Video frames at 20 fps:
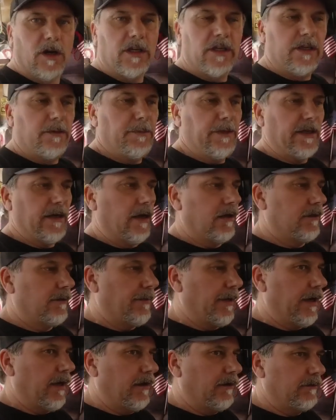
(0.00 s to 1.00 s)
are going to be out and
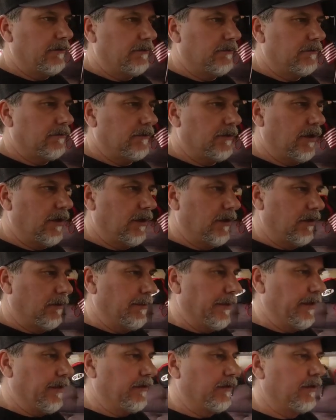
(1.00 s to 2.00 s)
about a little
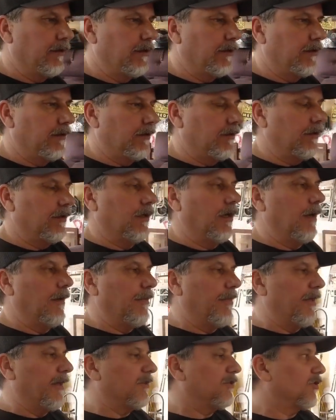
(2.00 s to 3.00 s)
bit.
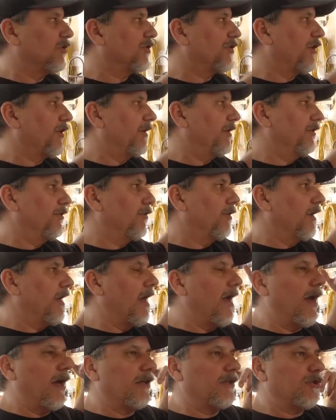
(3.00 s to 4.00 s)
Uh, things are starting to
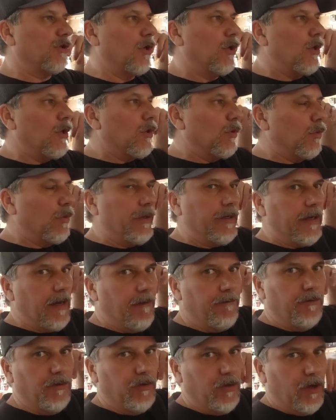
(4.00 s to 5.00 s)
relax. We have